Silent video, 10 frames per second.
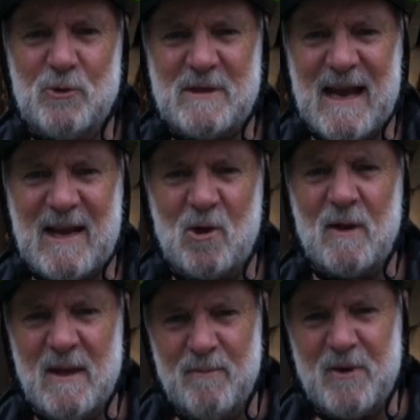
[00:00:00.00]
you tackle
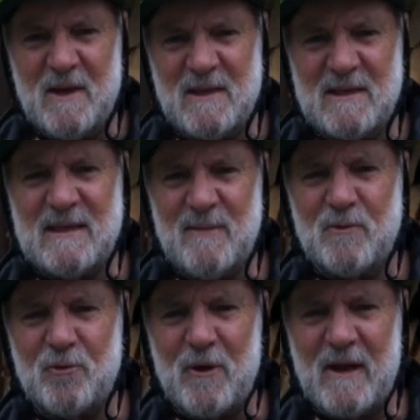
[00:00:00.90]
pretty
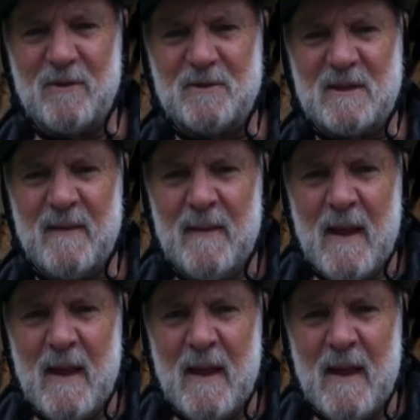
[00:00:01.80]
steep trails.